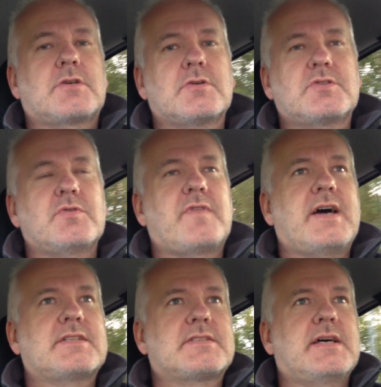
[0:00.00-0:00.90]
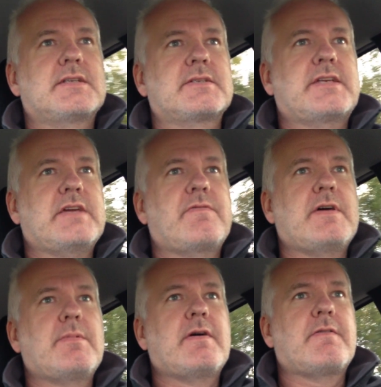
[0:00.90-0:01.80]
Go do that and give
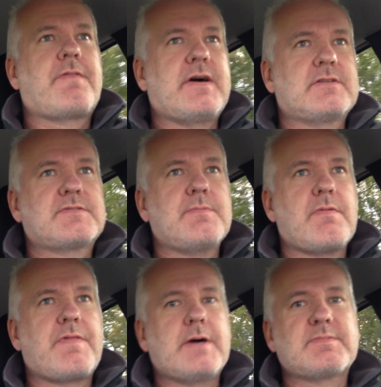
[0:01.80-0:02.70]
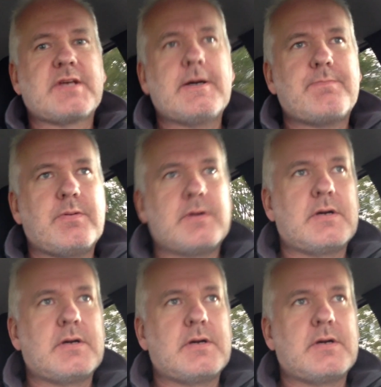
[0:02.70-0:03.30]
them a thumbs up.